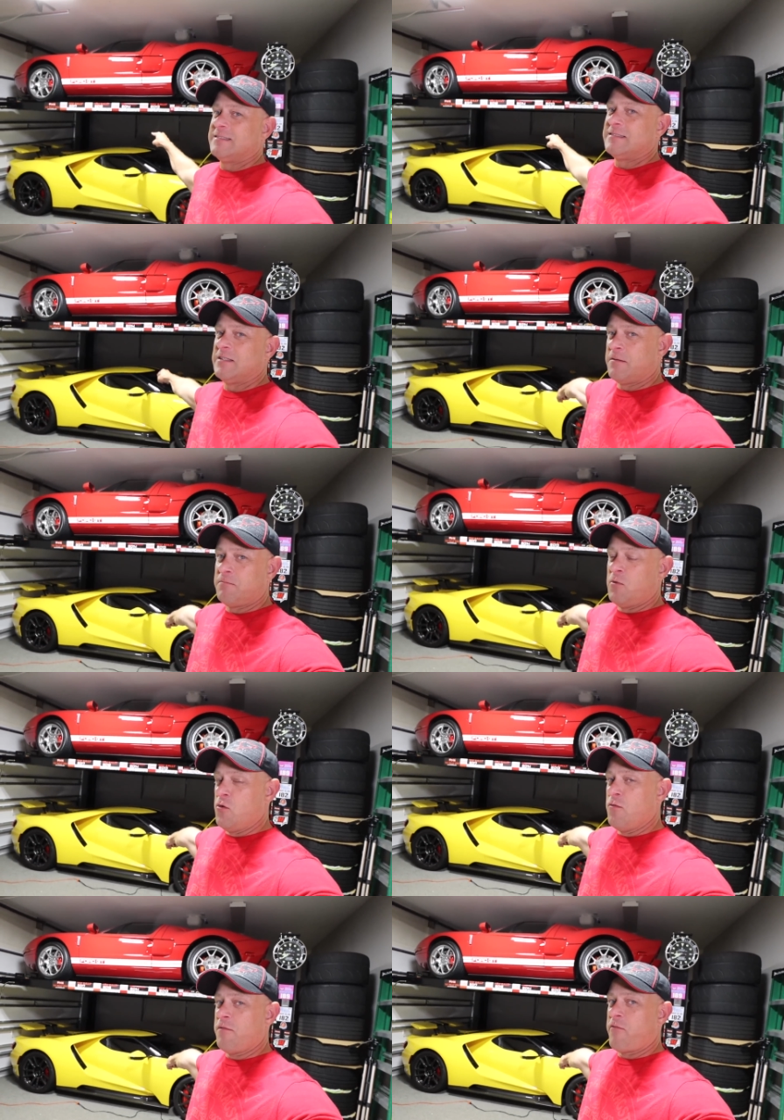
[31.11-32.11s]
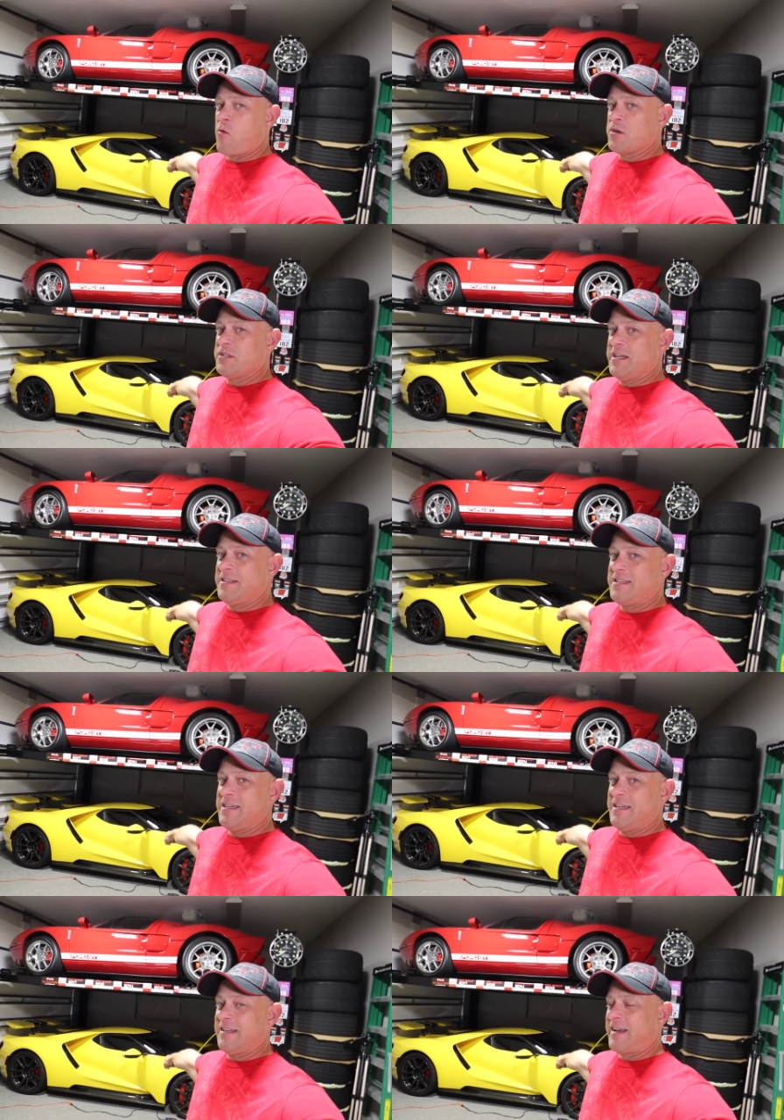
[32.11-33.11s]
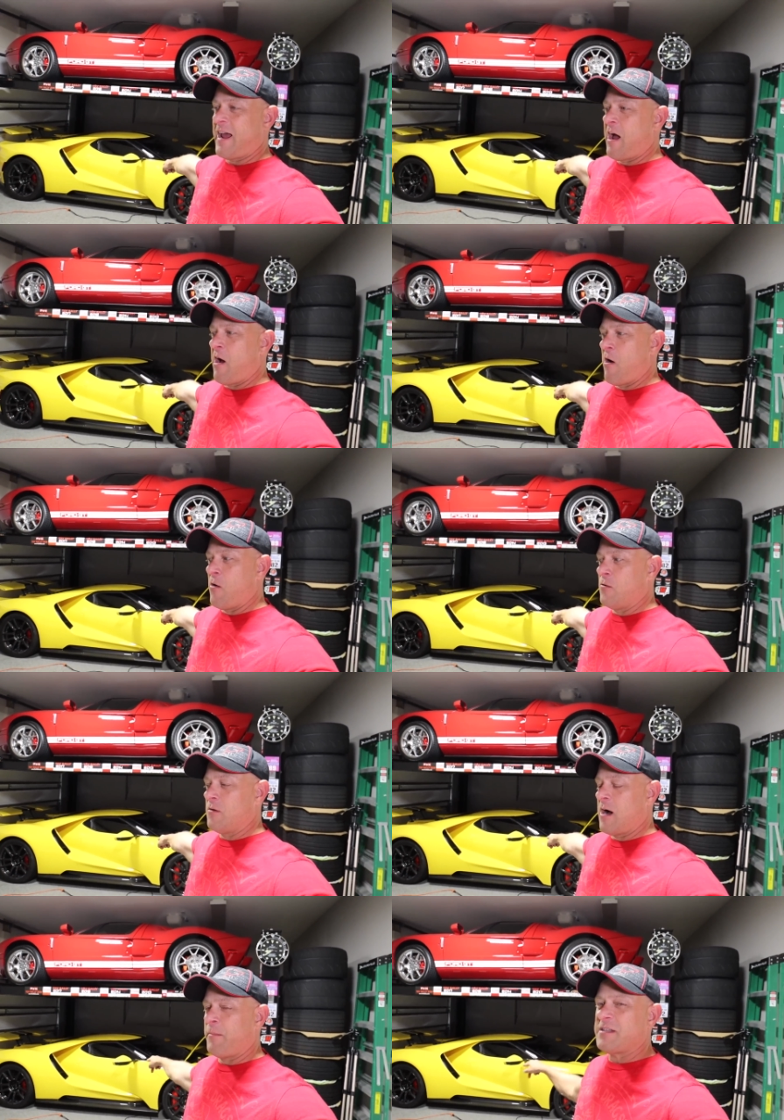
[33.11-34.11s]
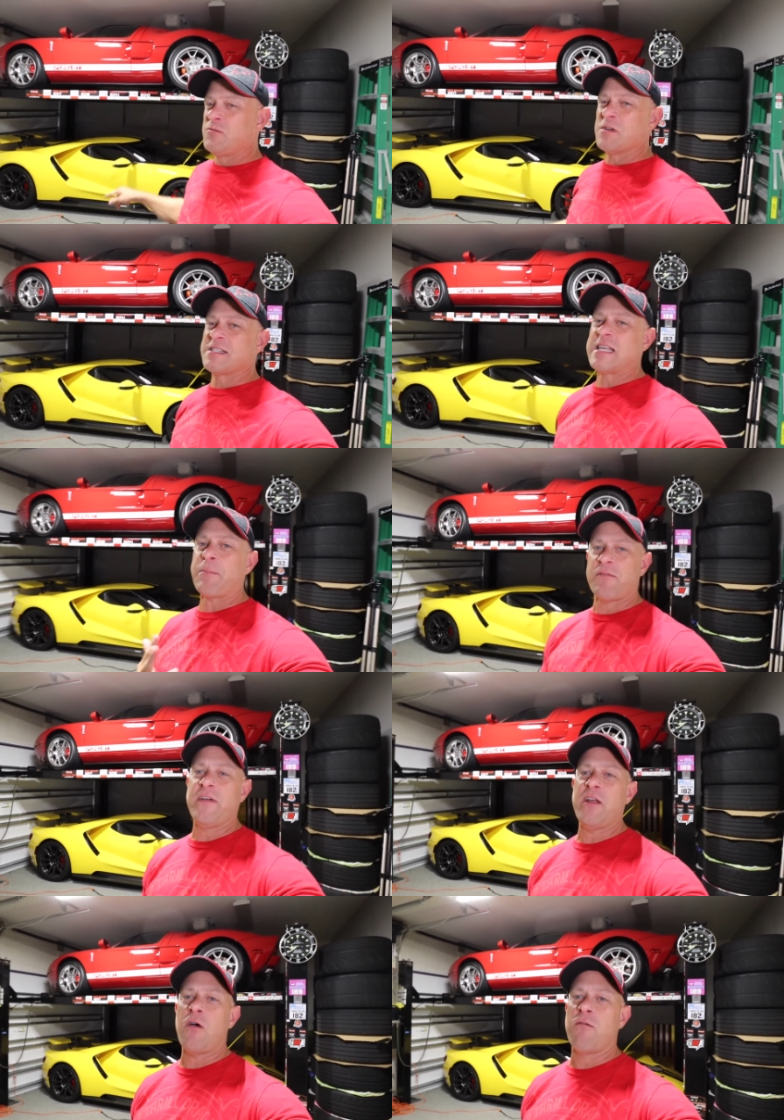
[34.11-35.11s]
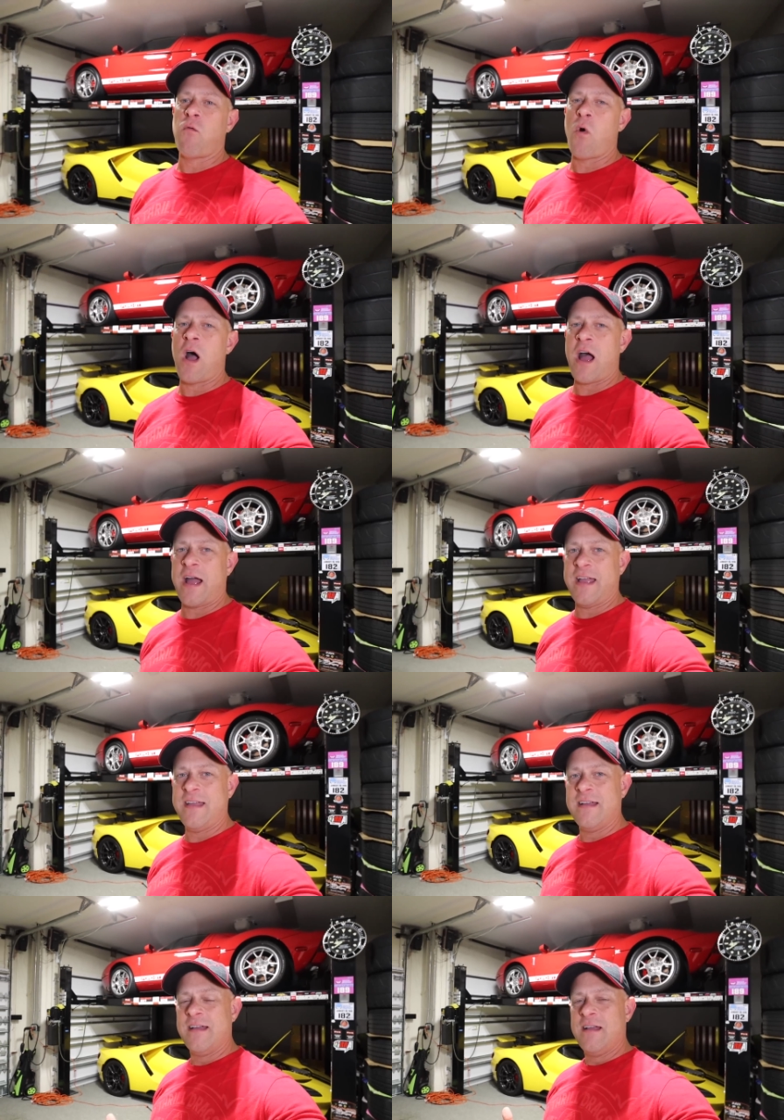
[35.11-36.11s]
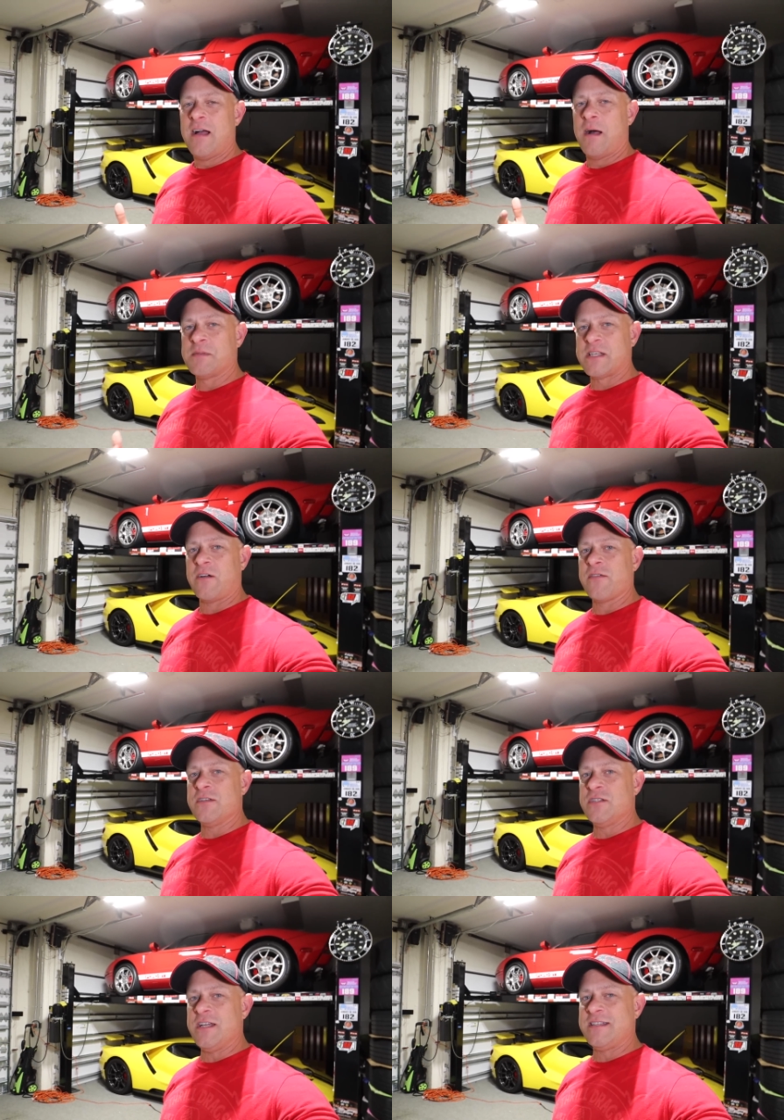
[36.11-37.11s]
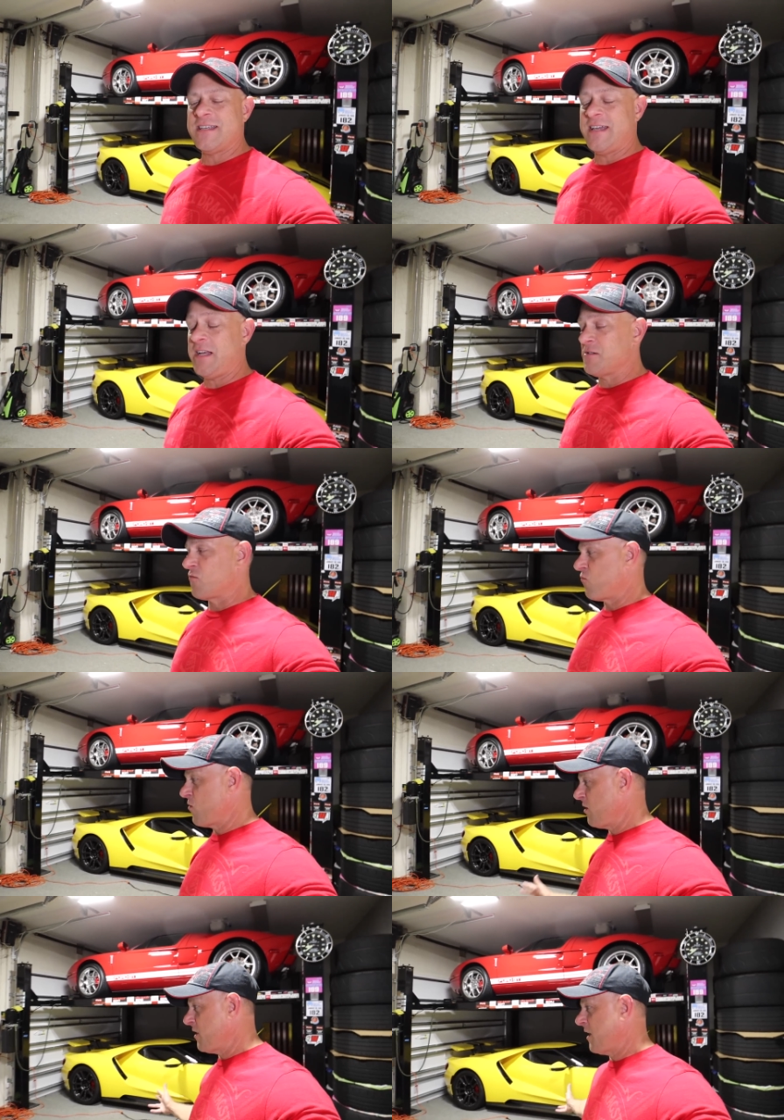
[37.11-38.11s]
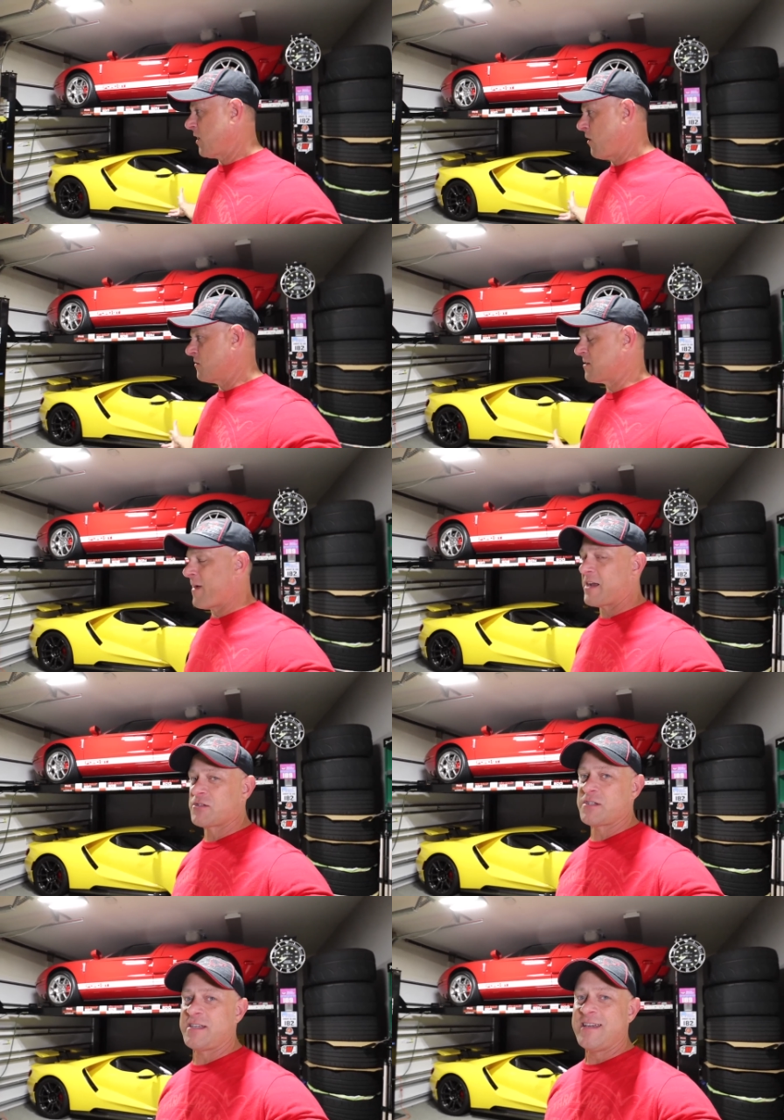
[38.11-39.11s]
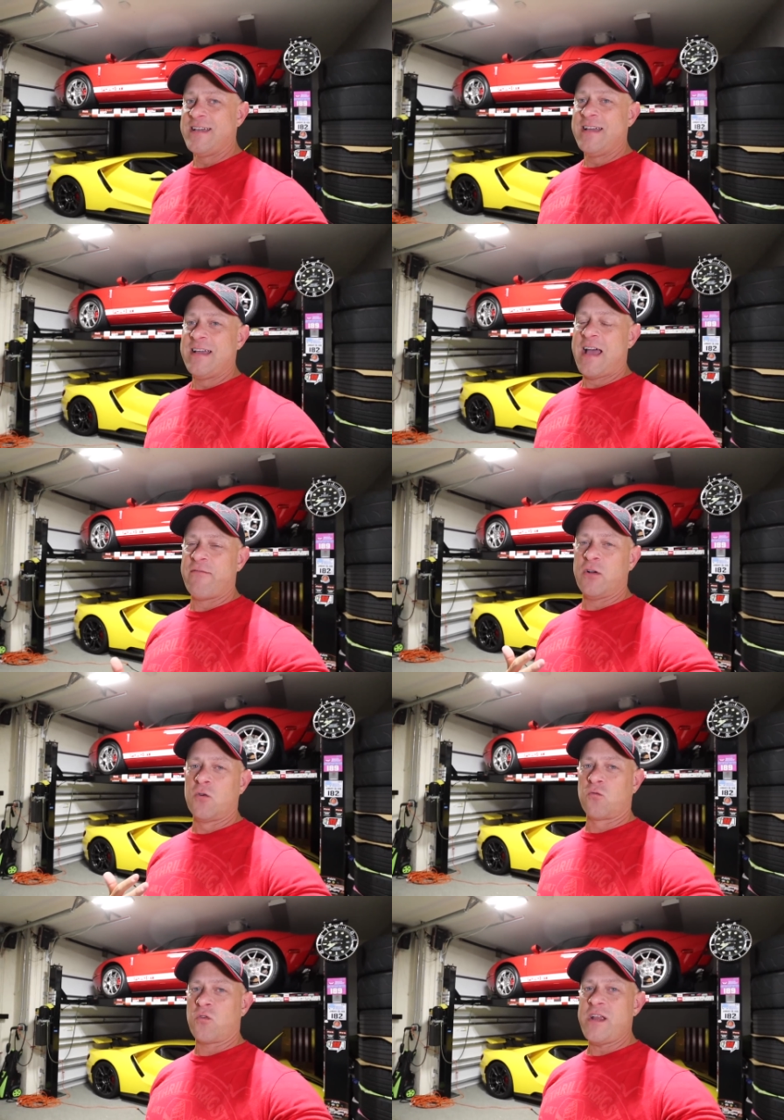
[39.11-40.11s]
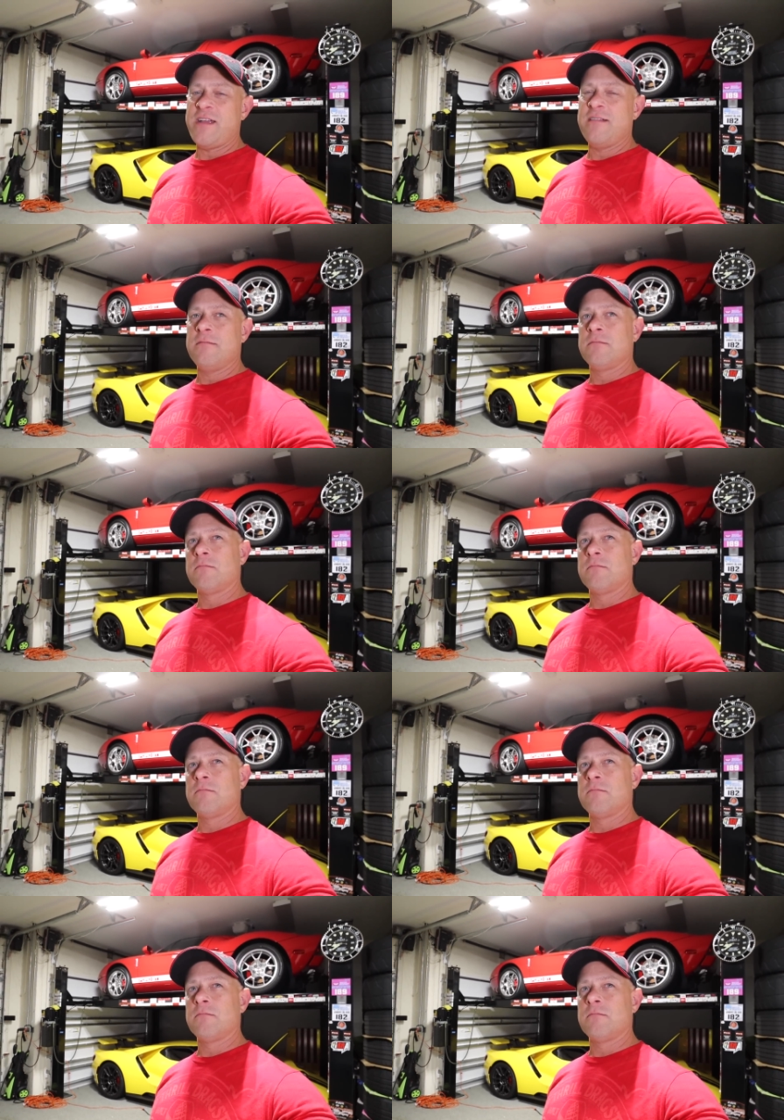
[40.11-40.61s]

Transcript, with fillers: the new Ford GT. Now, I'm gonna do a separate video of why I'm selling the GT. It is really close. I'm actually have agreed